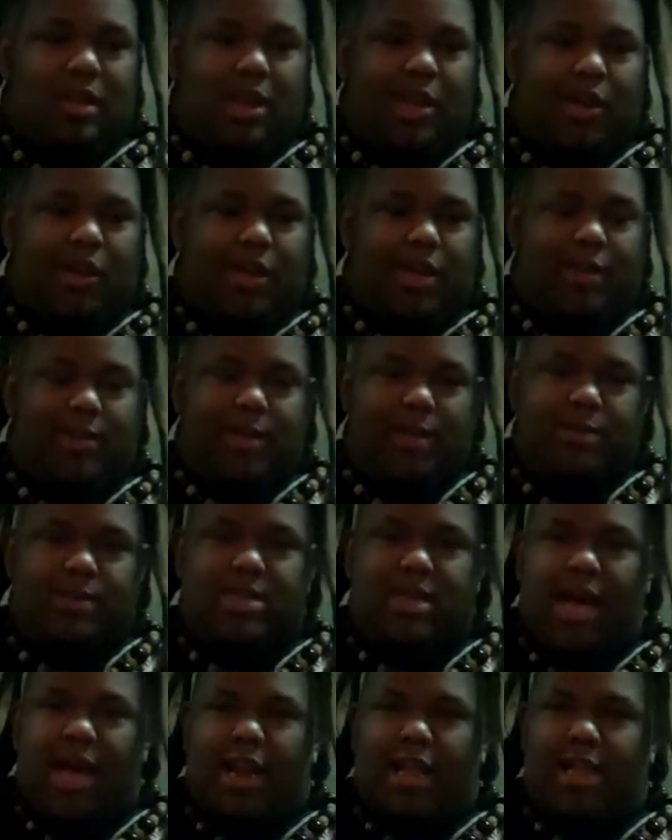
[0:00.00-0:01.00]
know, it
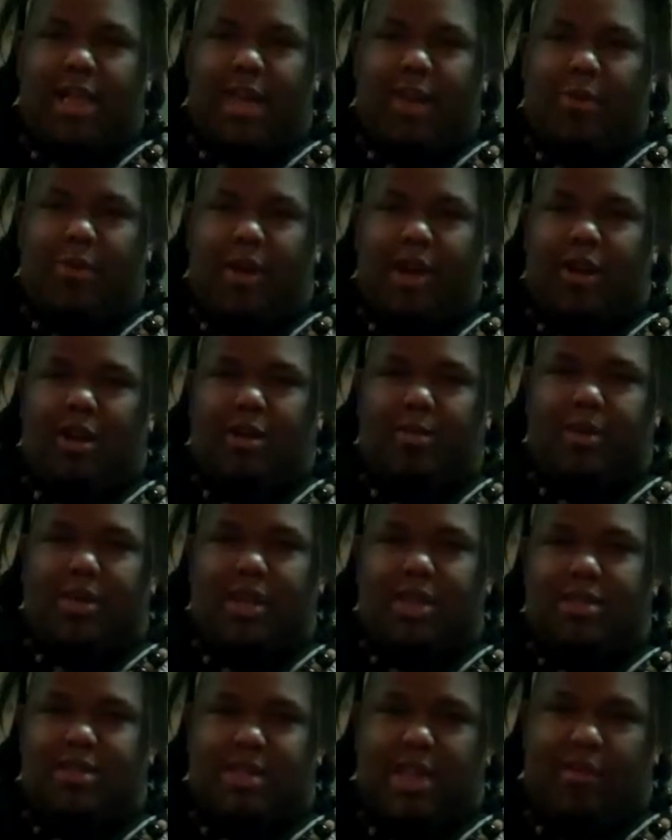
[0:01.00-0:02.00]
was kind of like weird
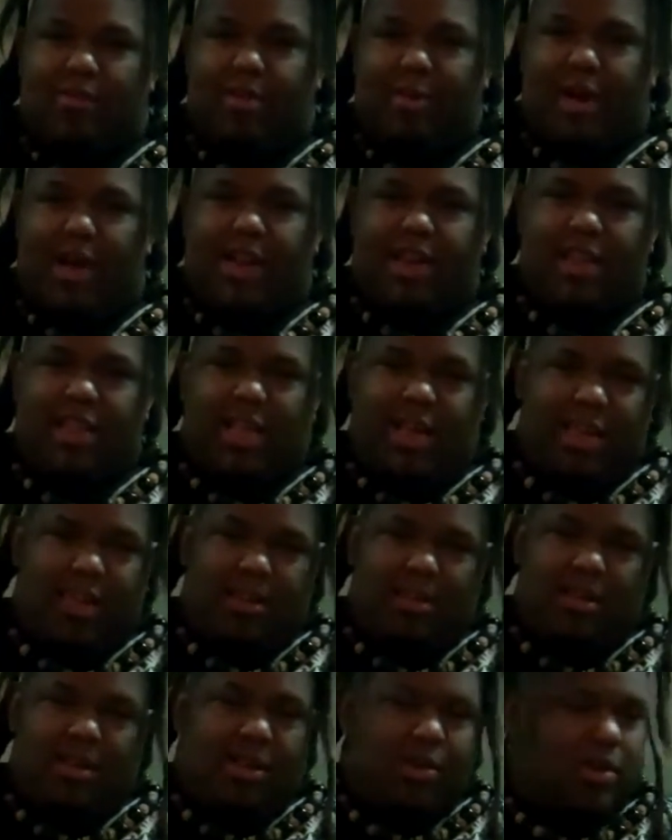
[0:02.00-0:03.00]
because everybody,
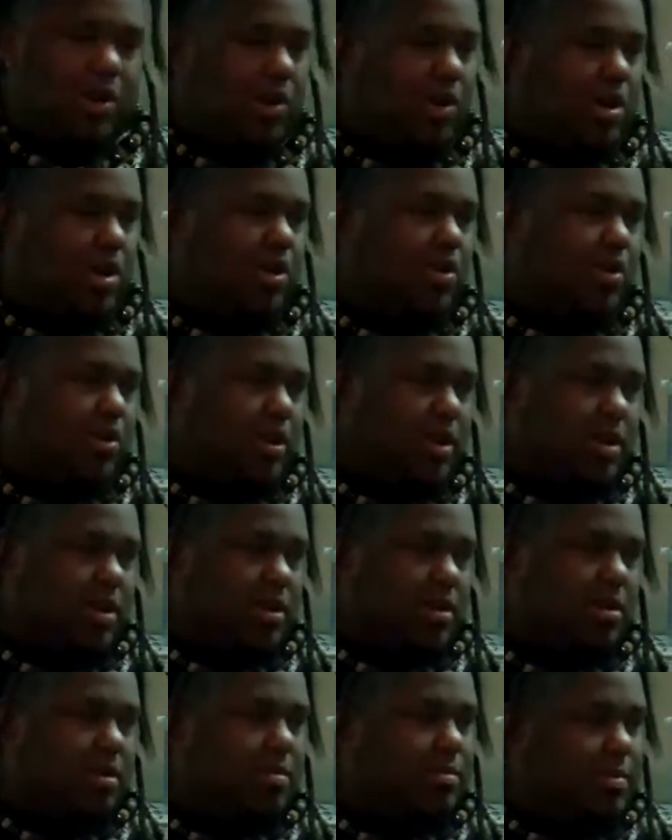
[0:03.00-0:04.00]
like, you know, Hulk
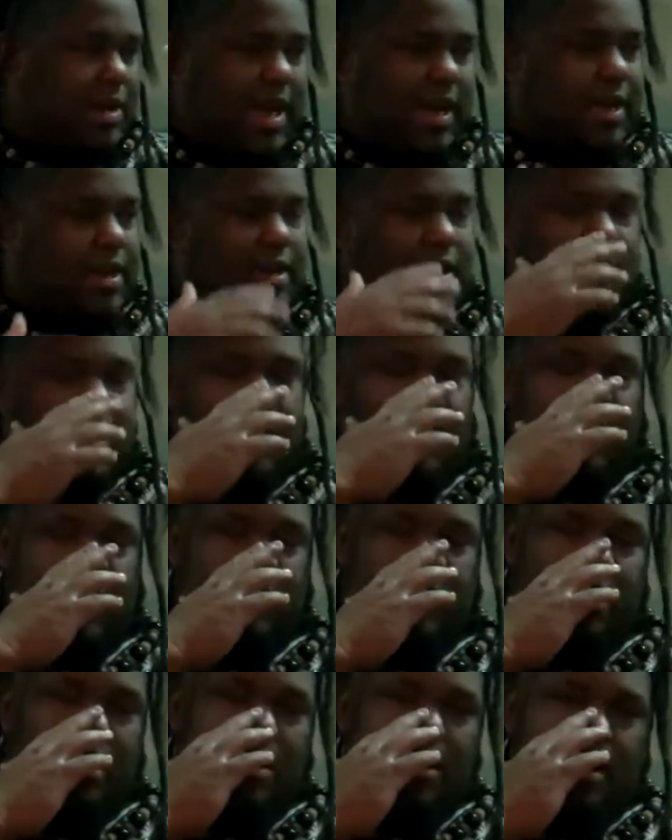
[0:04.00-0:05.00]
Hogan back in the day,
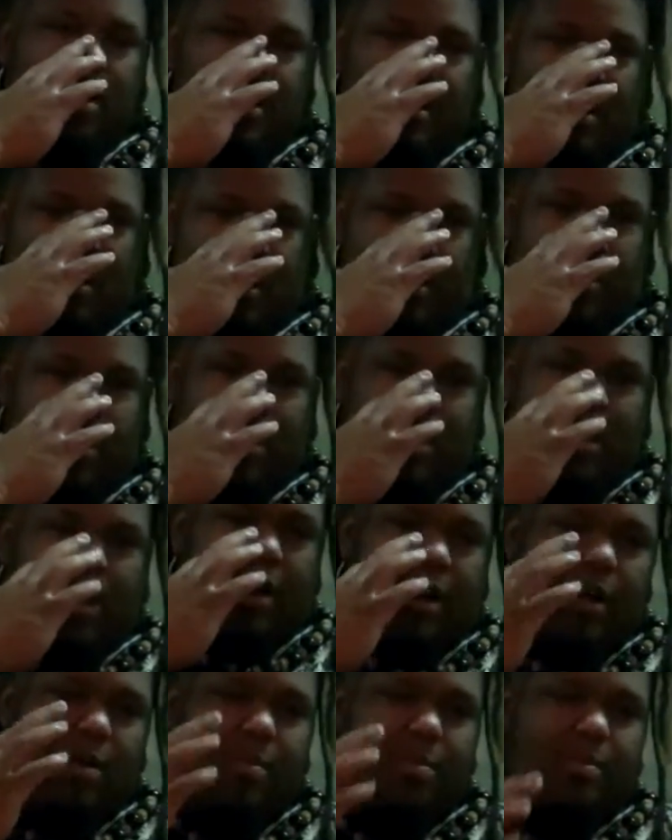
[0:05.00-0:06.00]
and
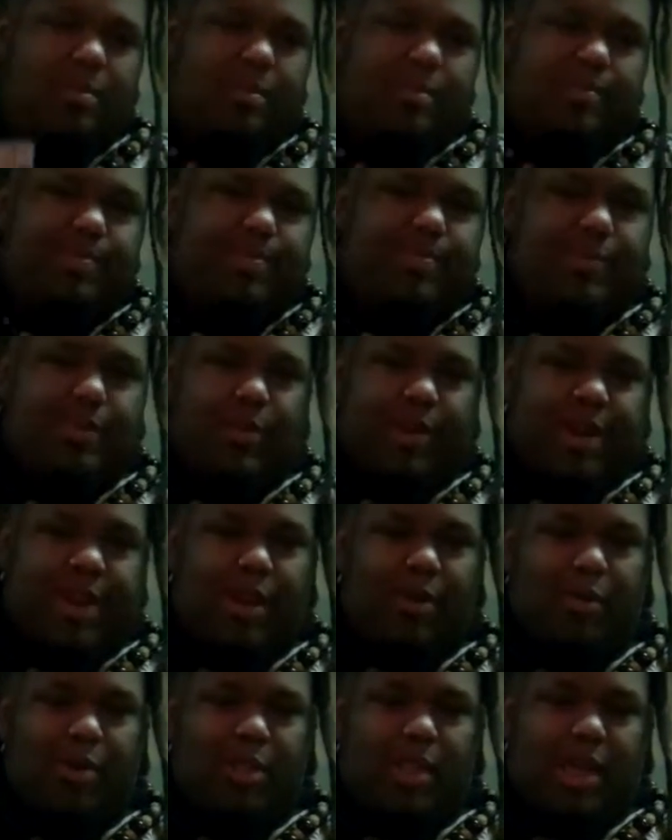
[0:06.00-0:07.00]
when
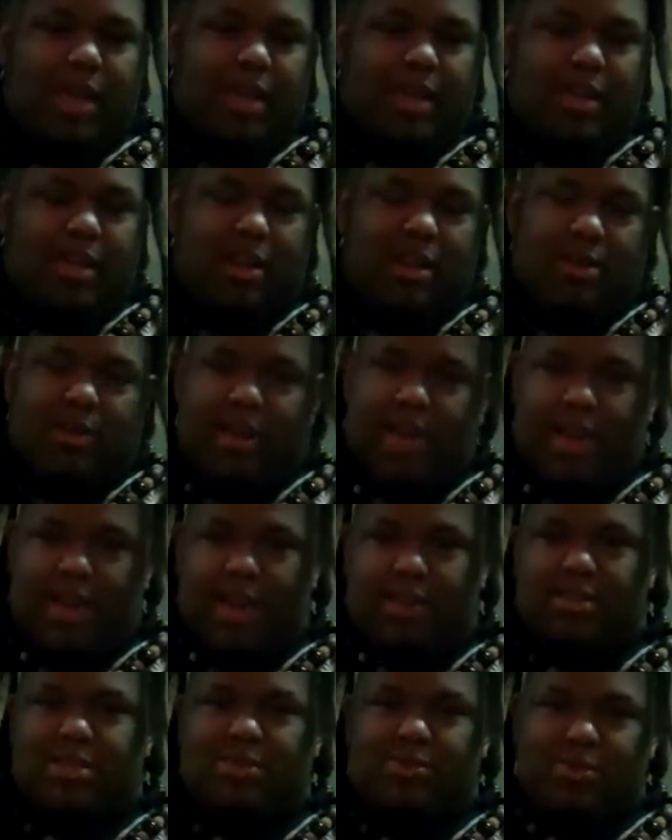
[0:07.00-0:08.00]
they were like, you know, they
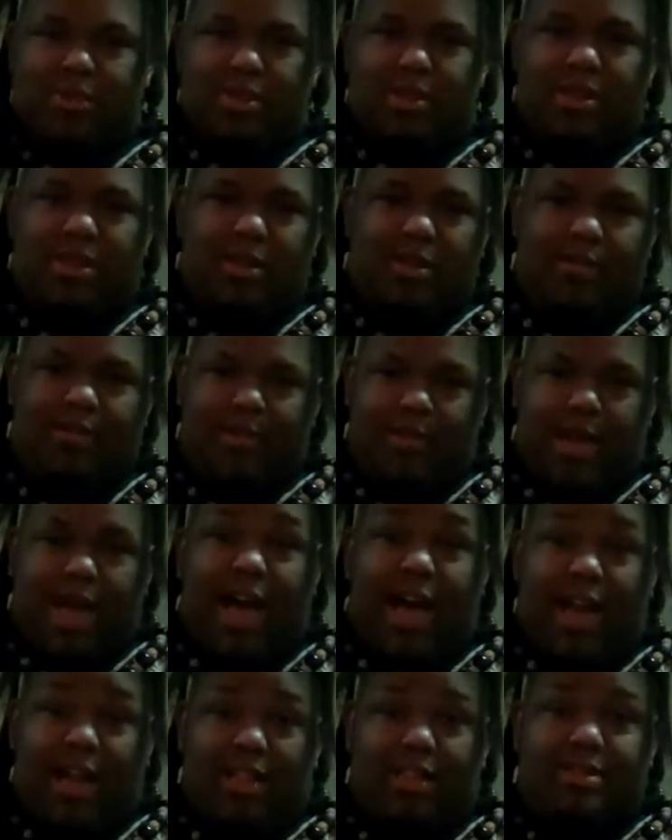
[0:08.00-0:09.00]
announced, you know, from the
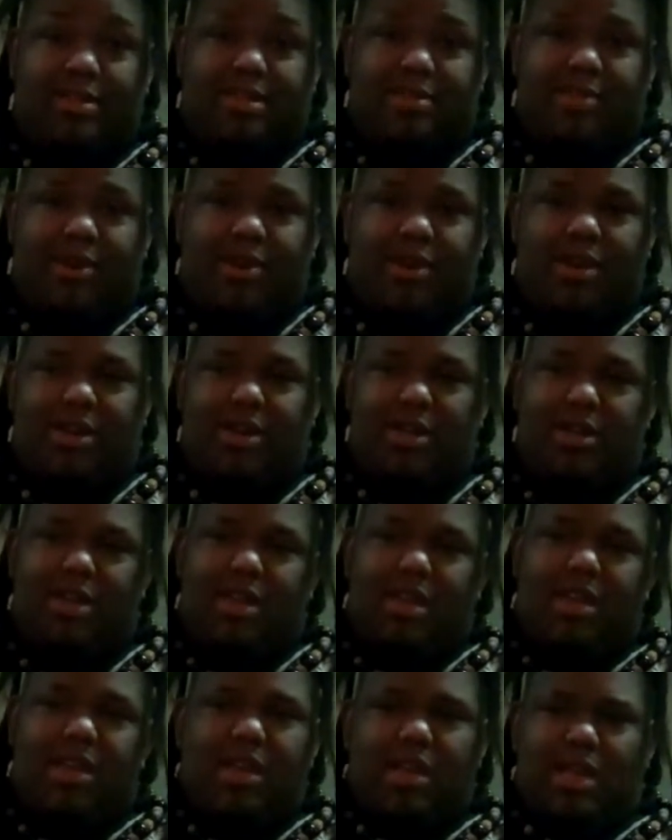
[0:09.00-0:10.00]
Isle of Samoa,
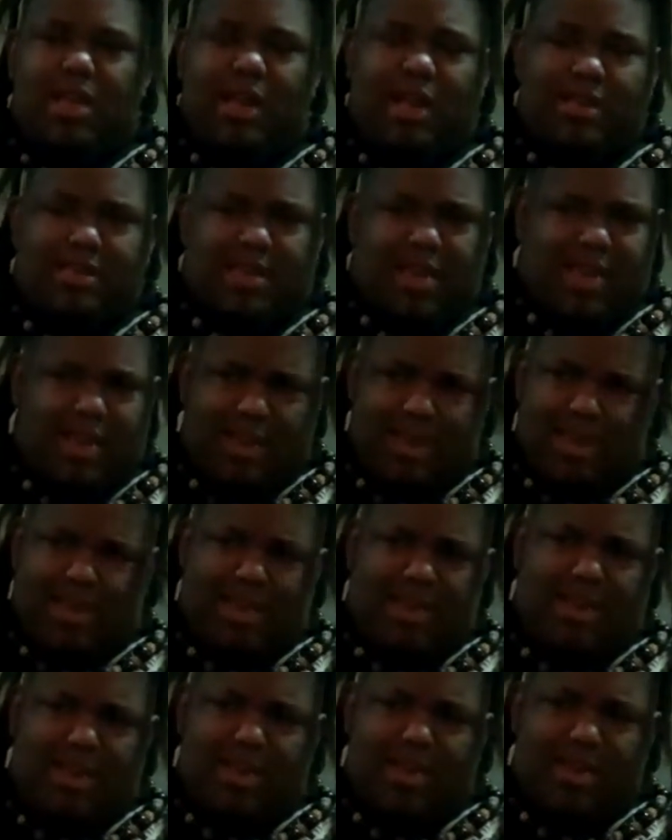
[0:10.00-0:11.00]
I was kind of
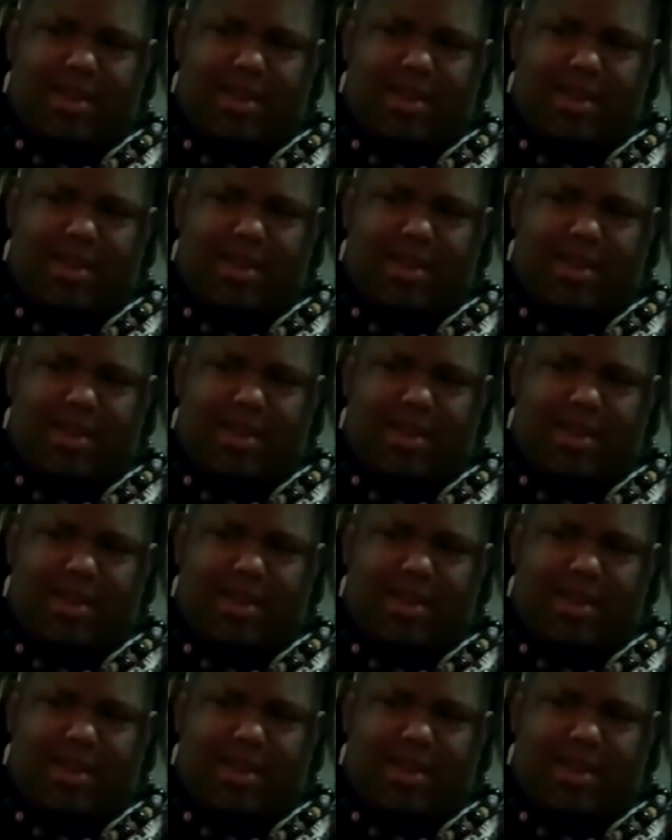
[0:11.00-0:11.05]
like,